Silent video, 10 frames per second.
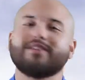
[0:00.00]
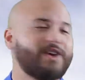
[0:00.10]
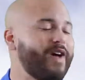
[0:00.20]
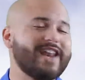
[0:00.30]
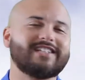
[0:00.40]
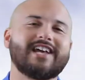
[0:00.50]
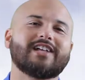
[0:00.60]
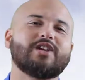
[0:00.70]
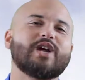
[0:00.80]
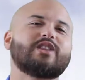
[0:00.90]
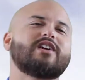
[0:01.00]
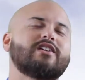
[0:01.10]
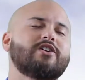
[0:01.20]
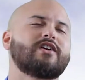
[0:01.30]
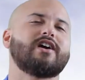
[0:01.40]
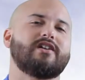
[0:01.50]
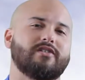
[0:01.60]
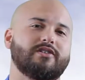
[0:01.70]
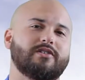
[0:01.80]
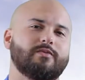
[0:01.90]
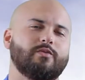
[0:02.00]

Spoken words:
go ahead and take a look at your gutters.